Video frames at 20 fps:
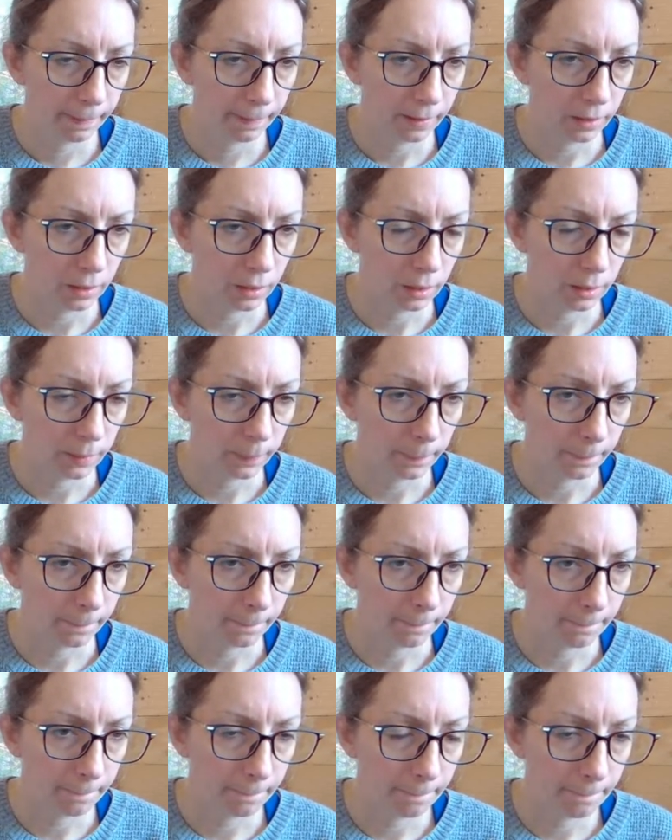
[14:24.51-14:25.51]

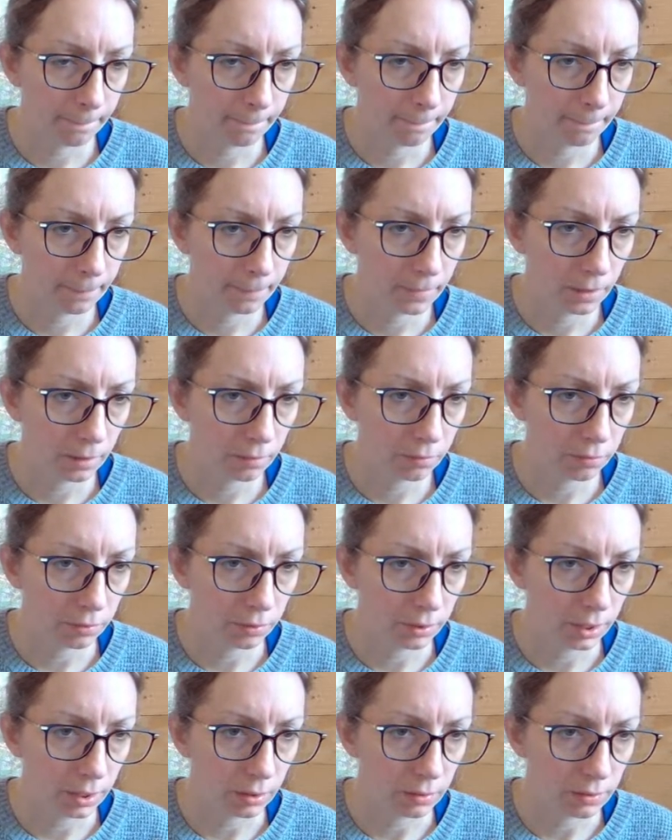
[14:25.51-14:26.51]
For
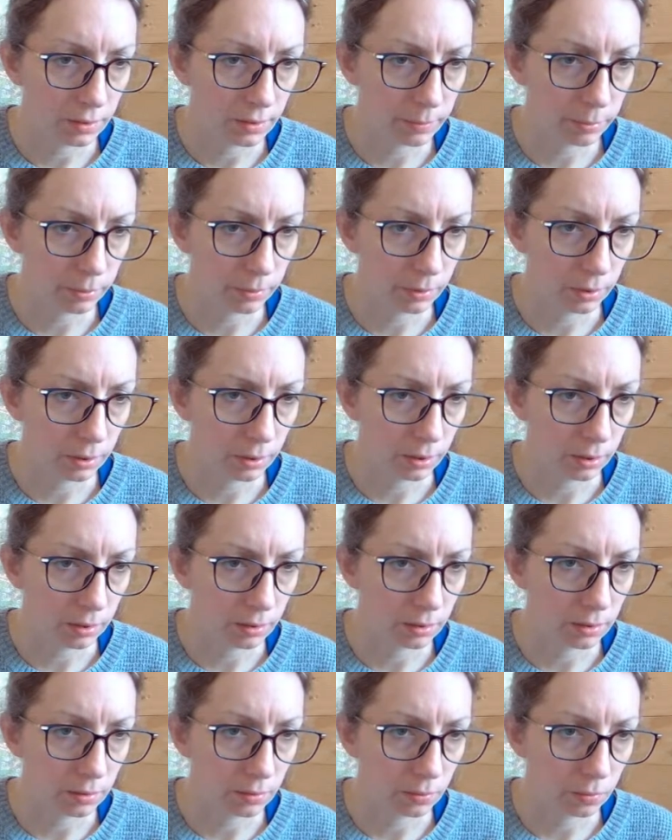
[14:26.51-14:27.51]
now, I'll just put it
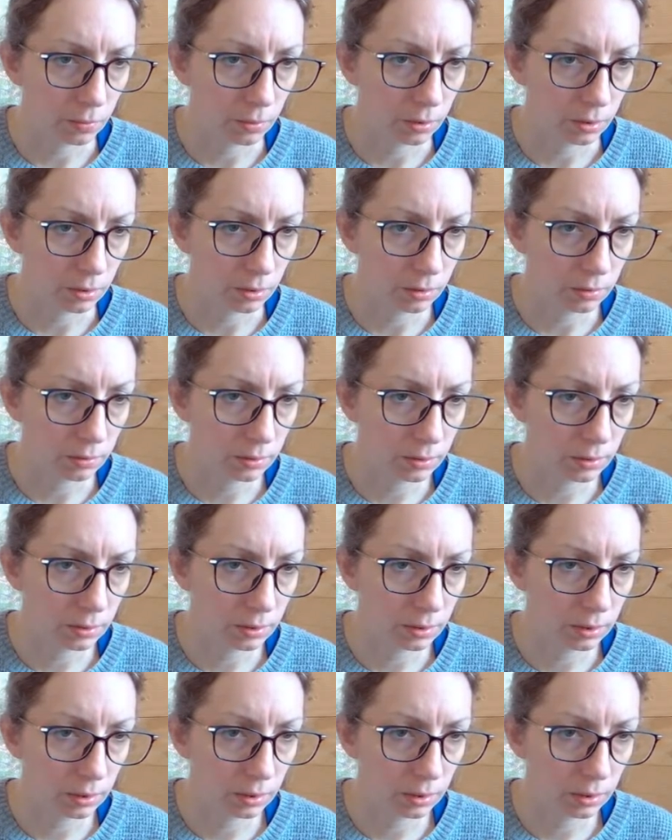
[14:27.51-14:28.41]
onto walls.